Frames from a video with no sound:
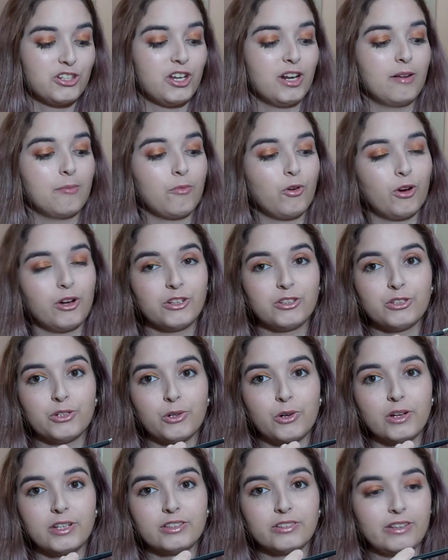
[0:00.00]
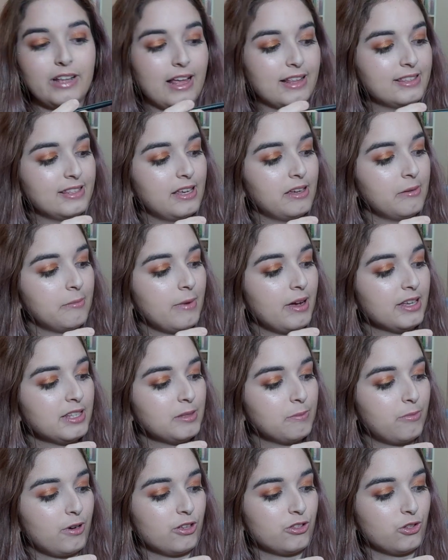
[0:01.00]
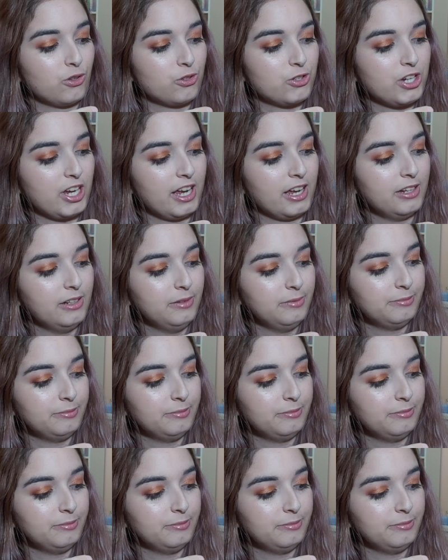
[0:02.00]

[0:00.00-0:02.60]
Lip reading: and I'm going to go into that same espresso shade.